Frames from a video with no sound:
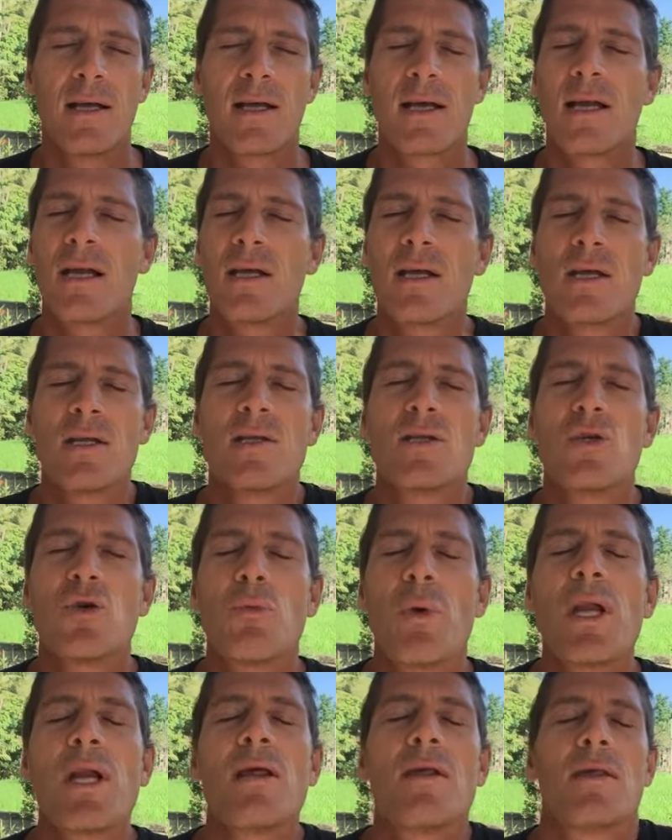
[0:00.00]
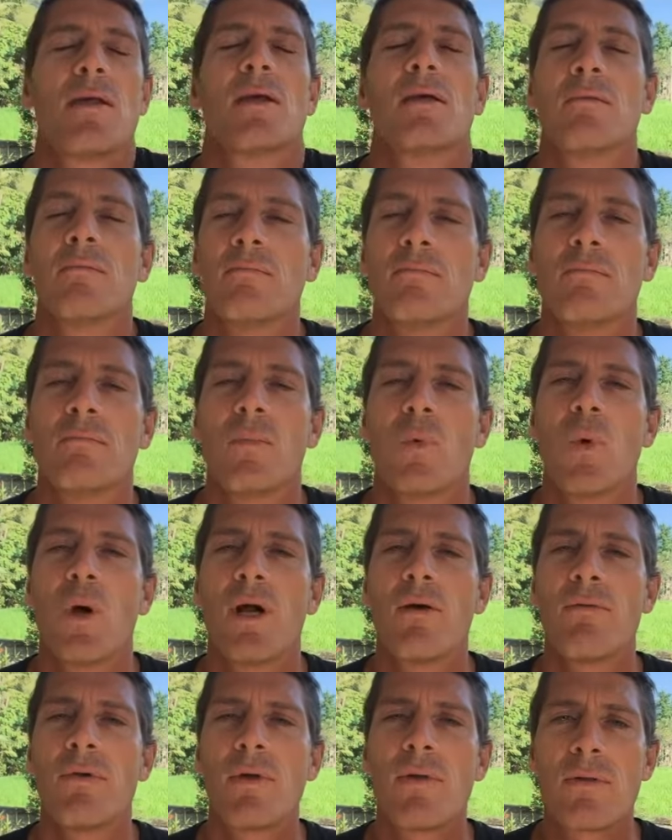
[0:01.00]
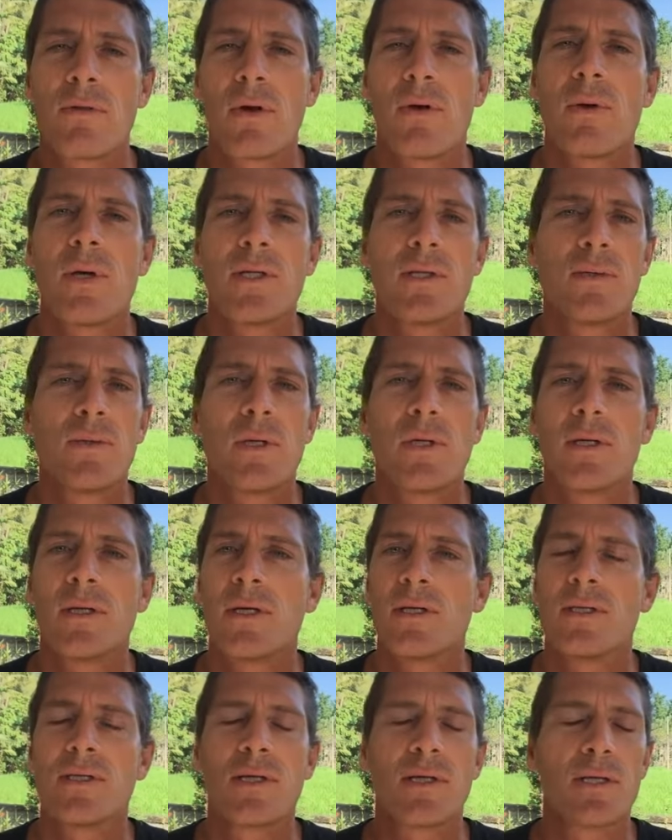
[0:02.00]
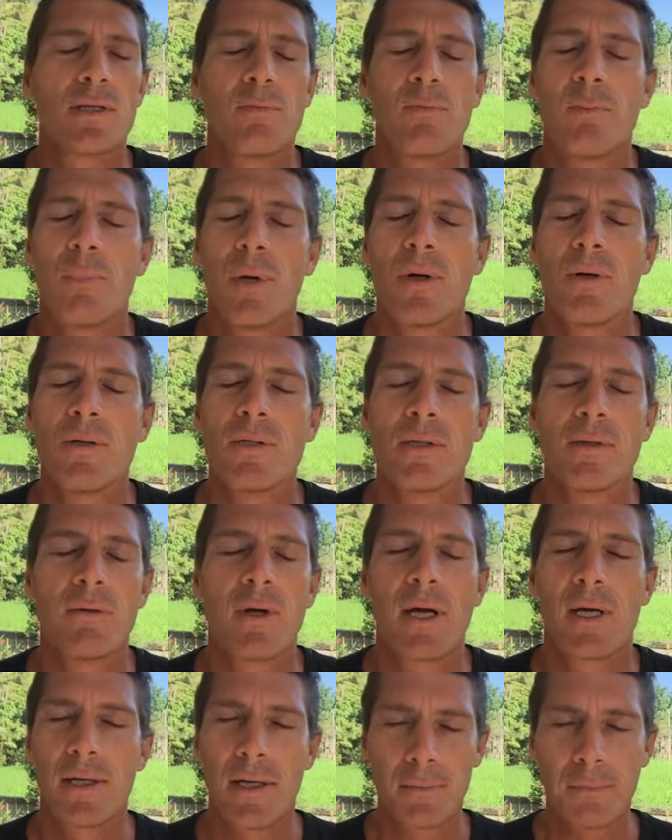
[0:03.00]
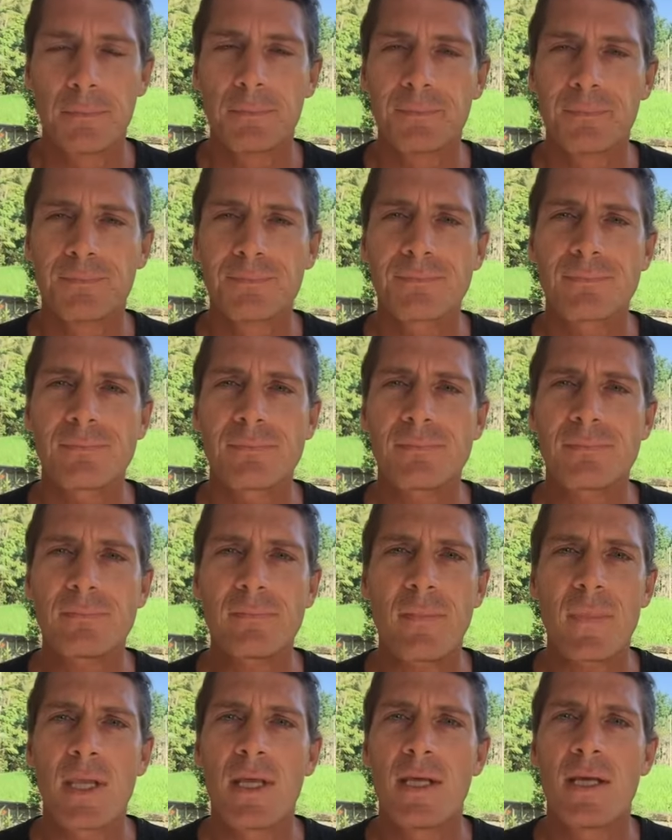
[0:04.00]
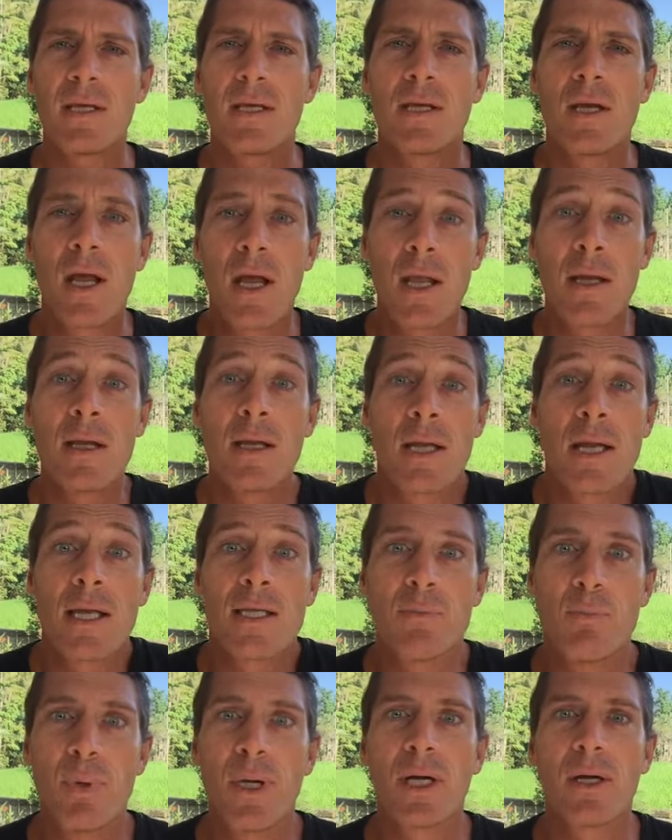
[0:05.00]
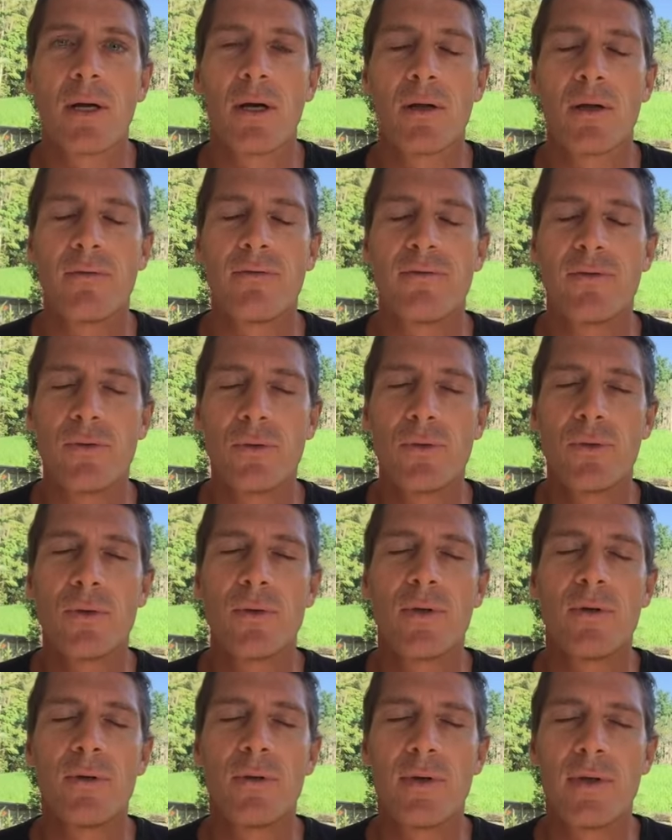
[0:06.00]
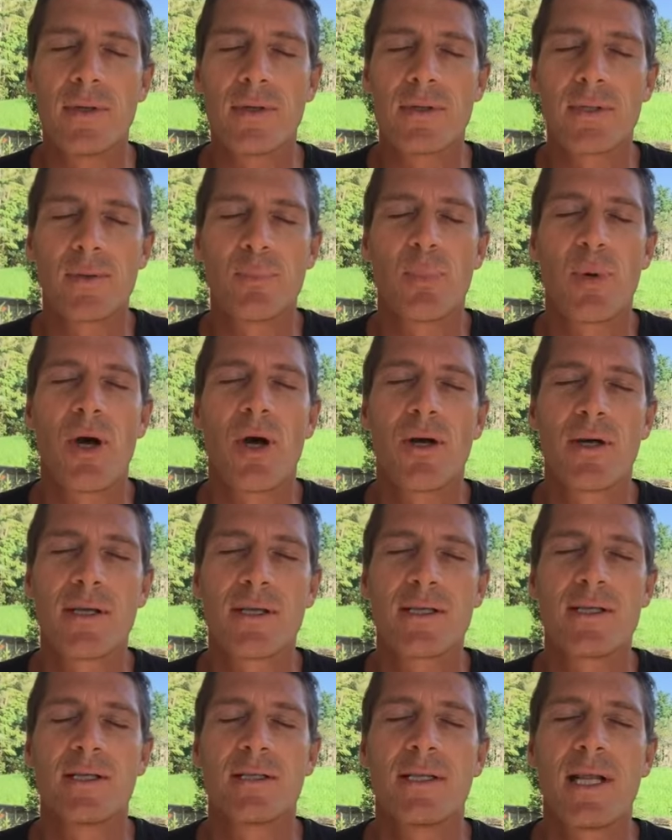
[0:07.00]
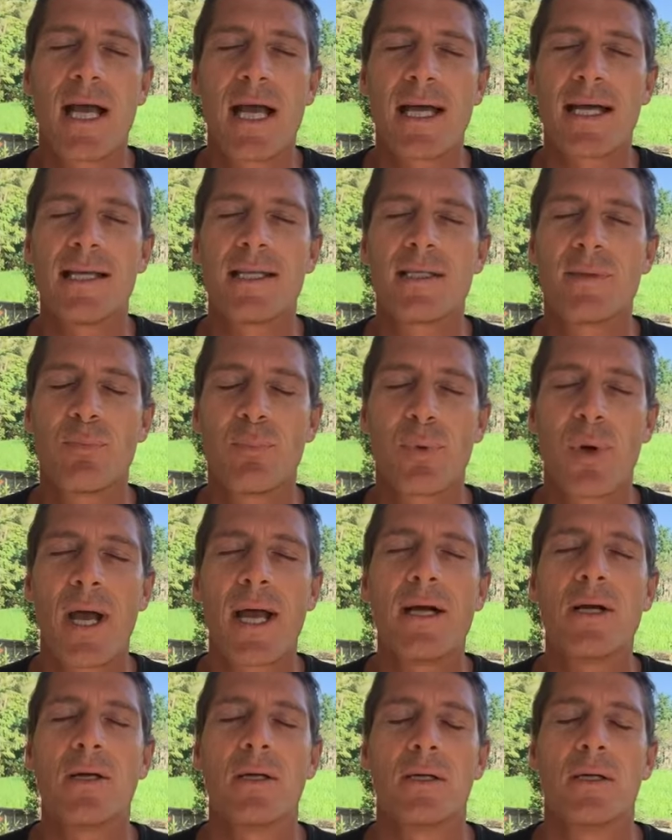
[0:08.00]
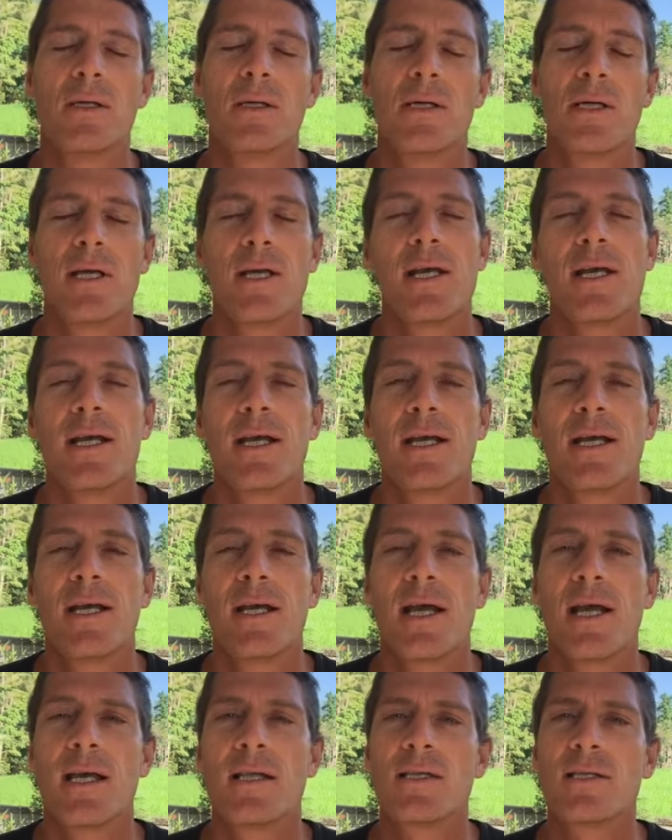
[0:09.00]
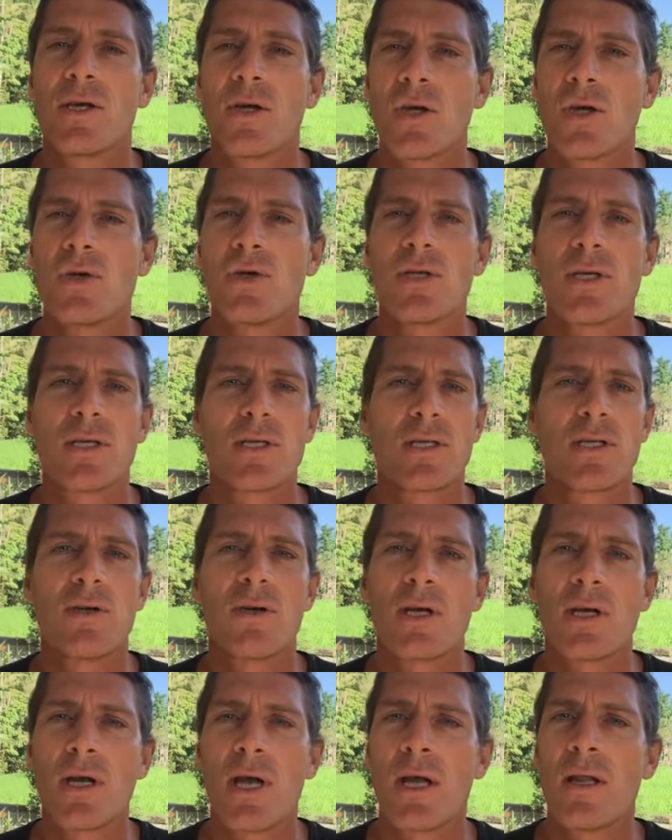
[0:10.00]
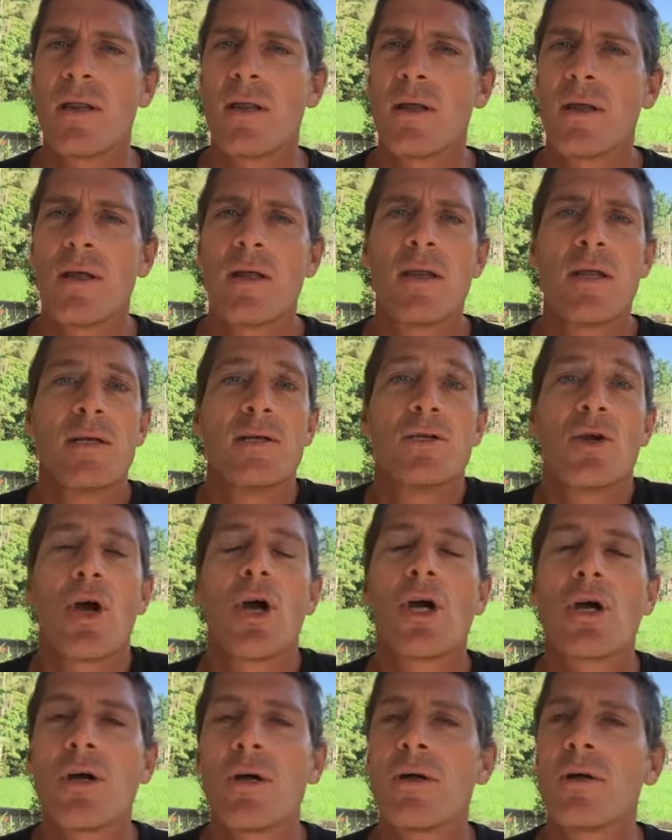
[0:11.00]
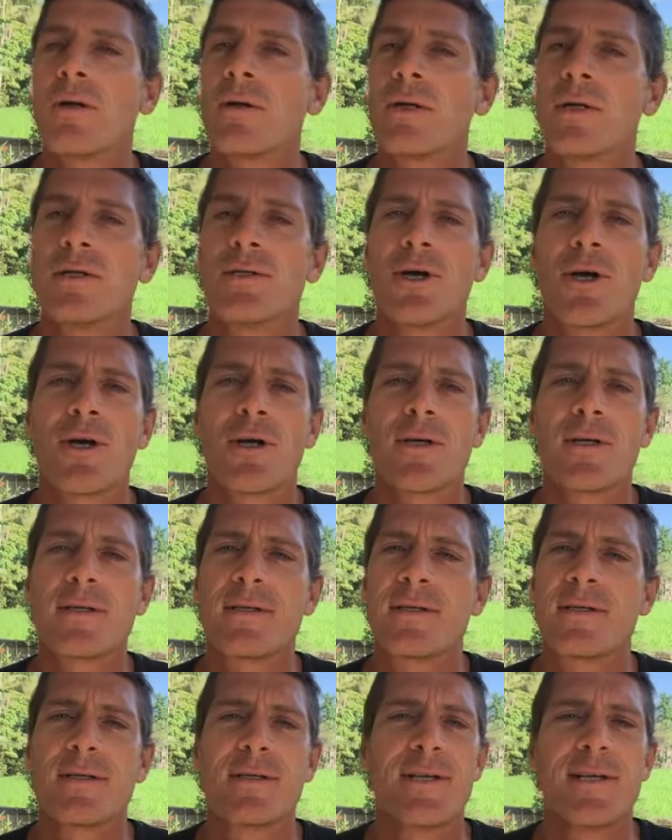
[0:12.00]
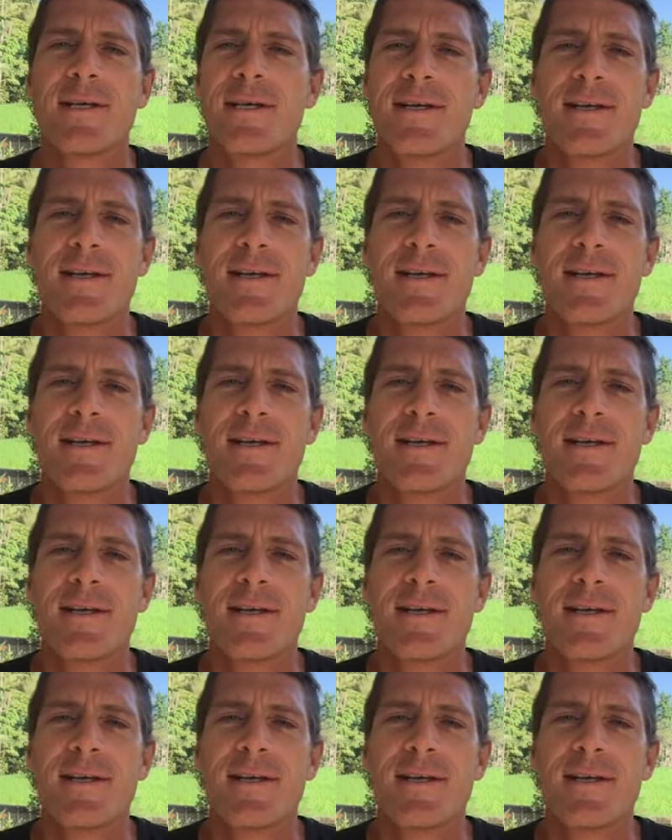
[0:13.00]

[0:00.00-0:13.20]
it can consume anything. Whatever you throw into it, it just burns it right up. And it gets bigger. The fuel, the sparks, the light gets brighter. And so the darkest